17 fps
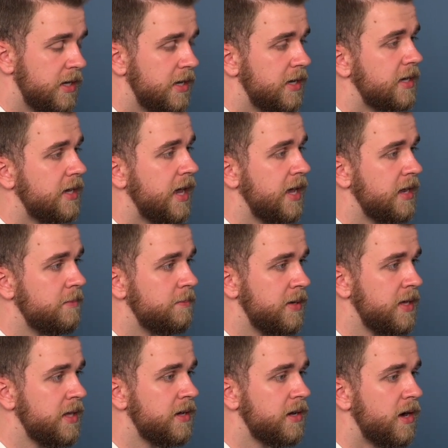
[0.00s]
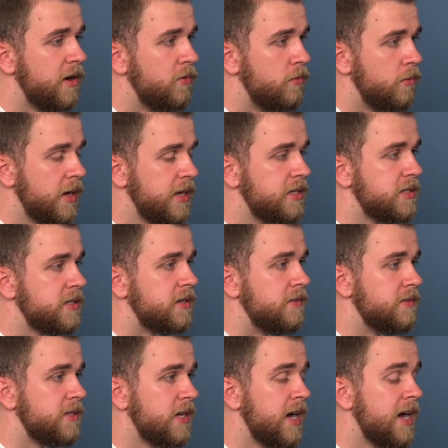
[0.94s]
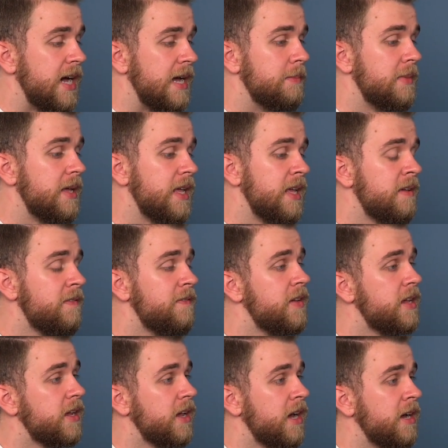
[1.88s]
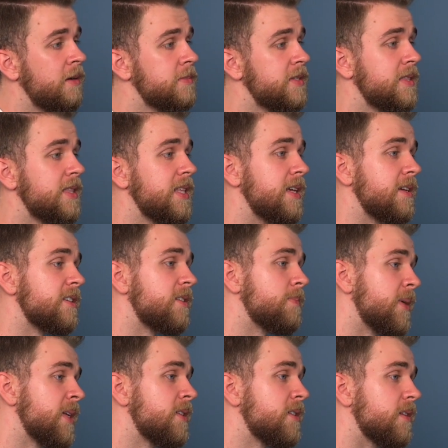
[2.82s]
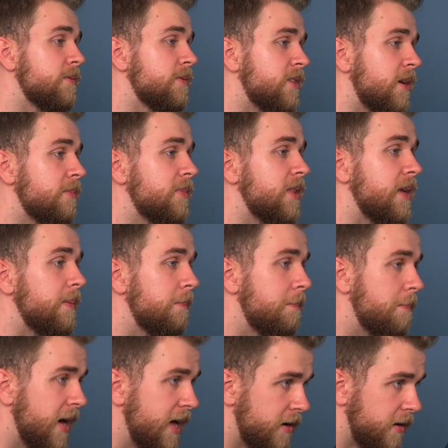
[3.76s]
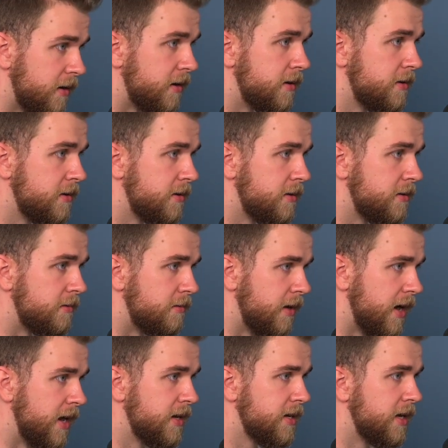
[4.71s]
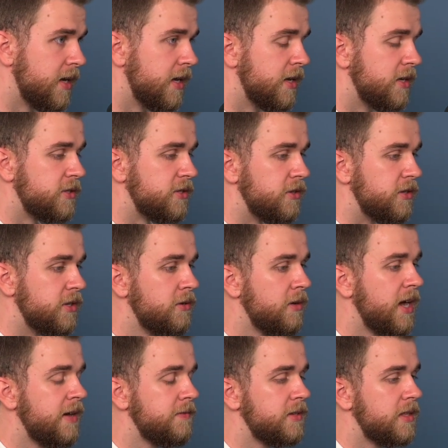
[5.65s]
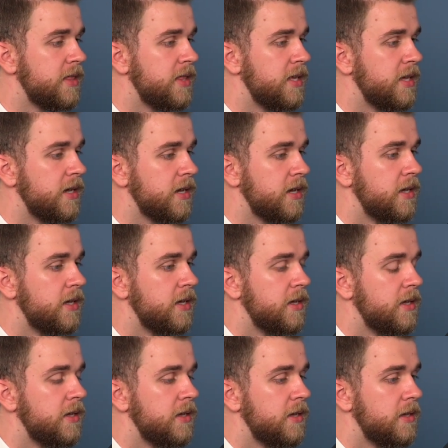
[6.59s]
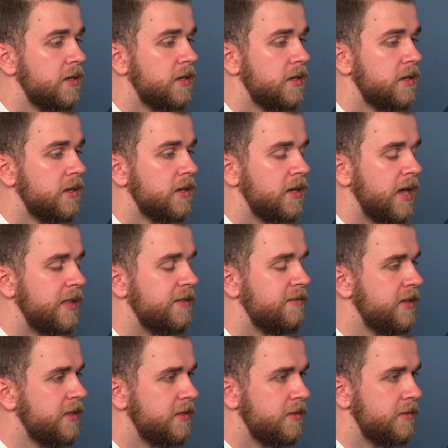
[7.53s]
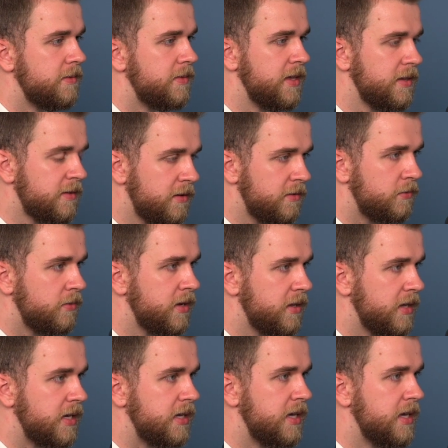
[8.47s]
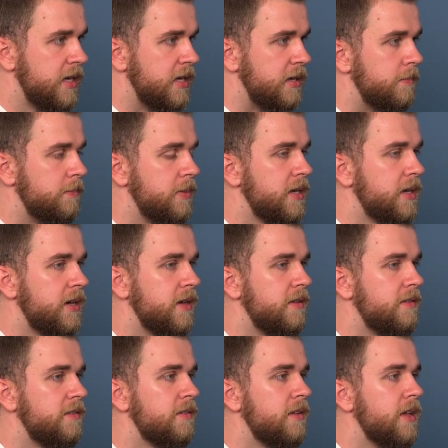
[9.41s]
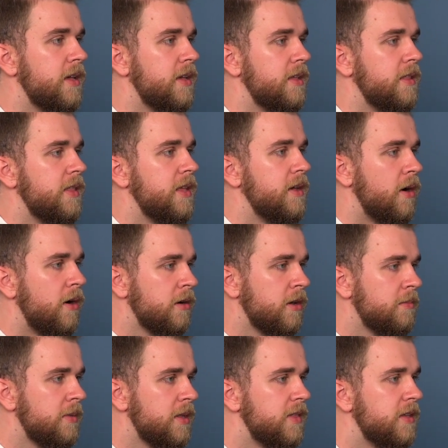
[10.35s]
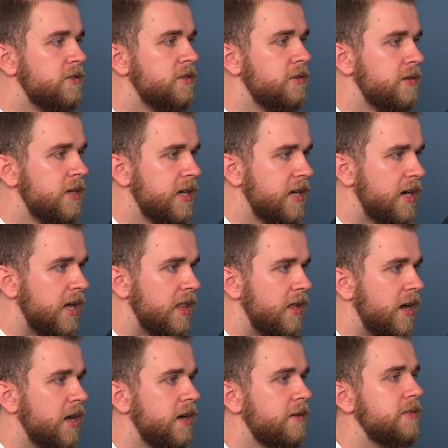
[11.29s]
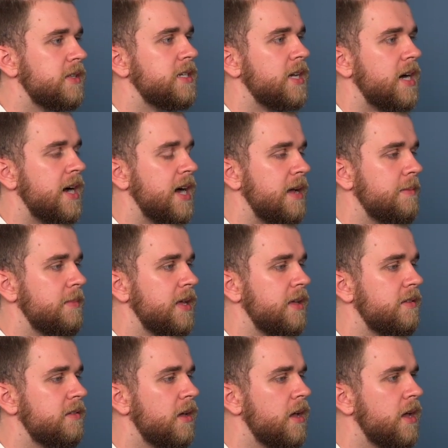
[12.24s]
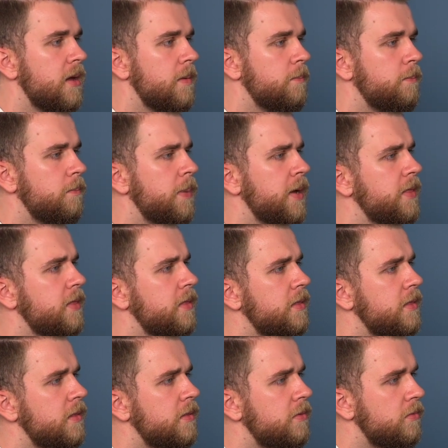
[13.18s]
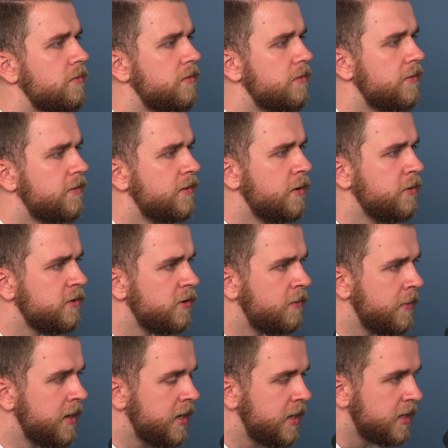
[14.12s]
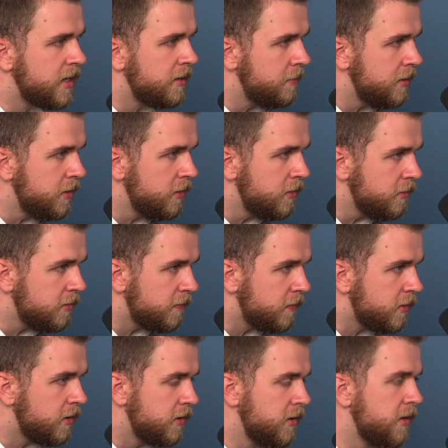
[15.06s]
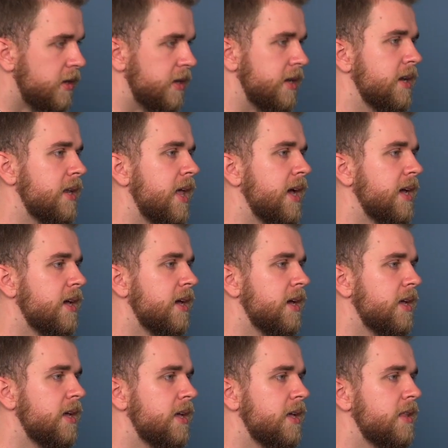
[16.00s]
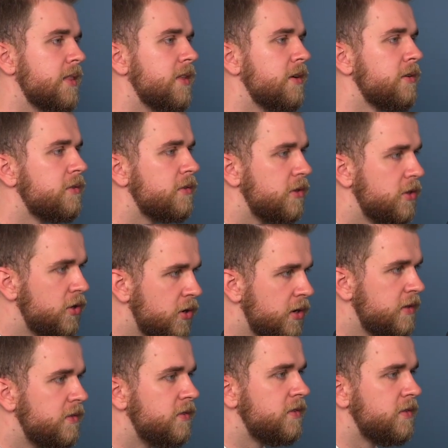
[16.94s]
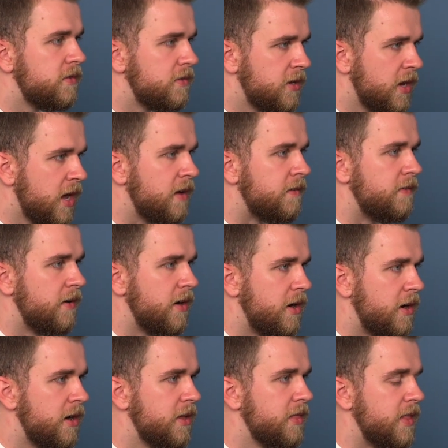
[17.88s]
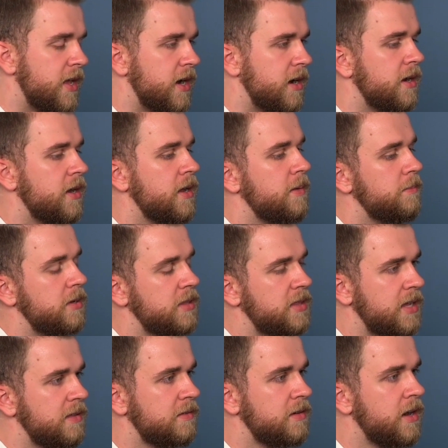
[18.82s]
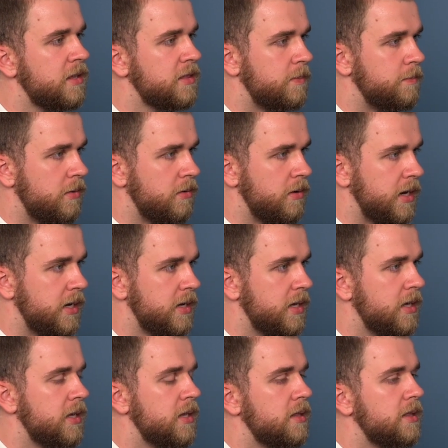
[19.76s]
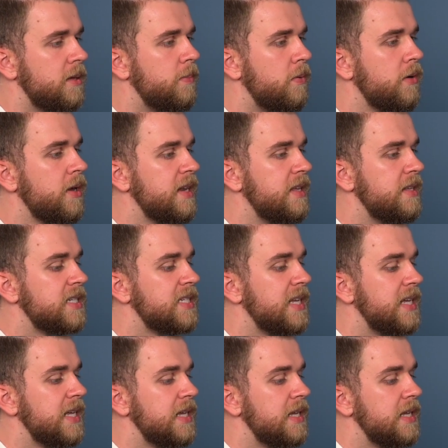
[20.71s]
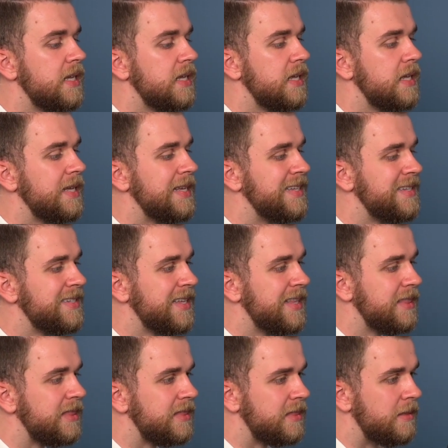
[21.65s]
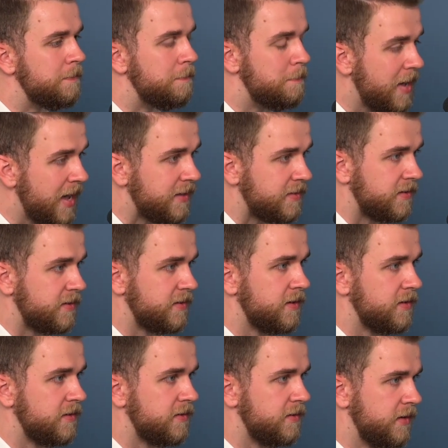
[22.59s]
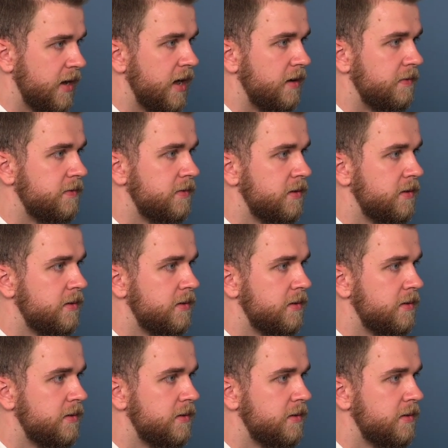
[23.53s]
can be a waste of time if it comes at the expense of something better, right? Mm-hmm. So you have to think, and see, this is really key because the argument that you get a lot of the time is, but social media can be used for good. Like there's good stuff on there, but that's not the point. The point is it the best stuff,